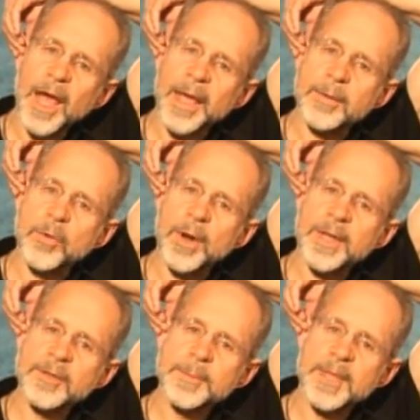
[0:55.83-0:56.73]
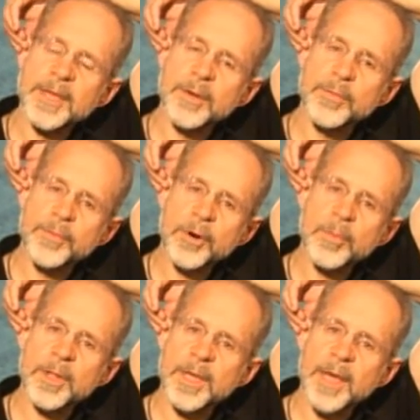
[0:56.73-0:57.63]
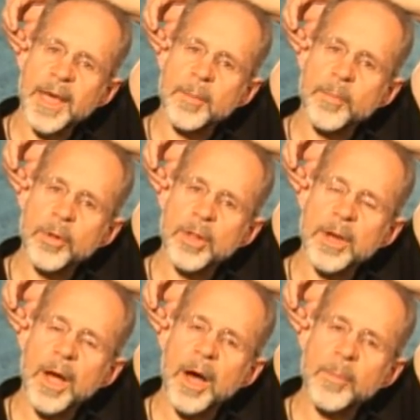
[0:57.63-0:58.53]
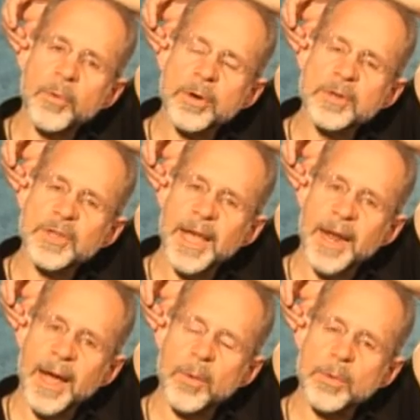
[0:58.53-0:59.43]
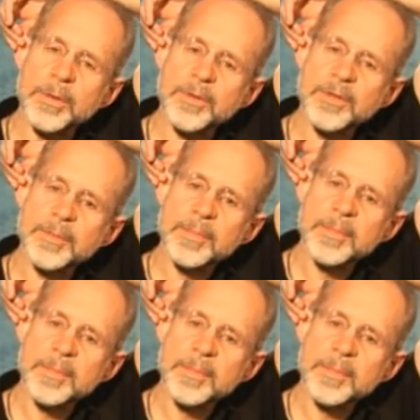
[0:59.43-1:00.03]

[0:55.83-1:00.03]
and grasp the ear firmly and pull it upwards and outwards.